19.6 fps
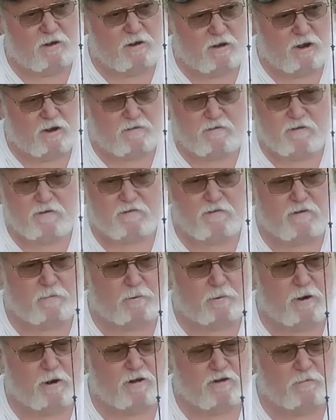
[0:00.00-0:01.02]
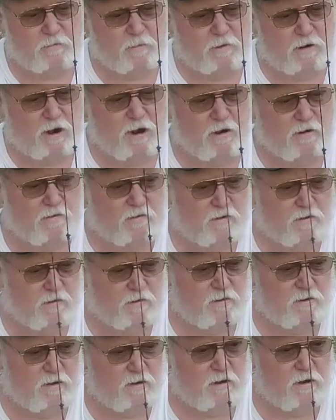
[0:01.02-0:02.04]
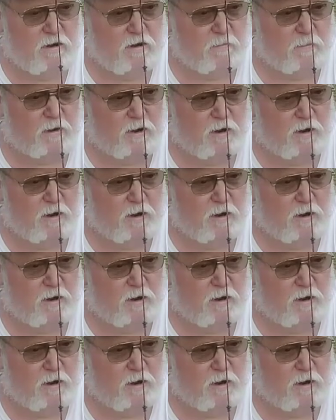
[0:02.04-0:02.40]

That's just an approximate guess. But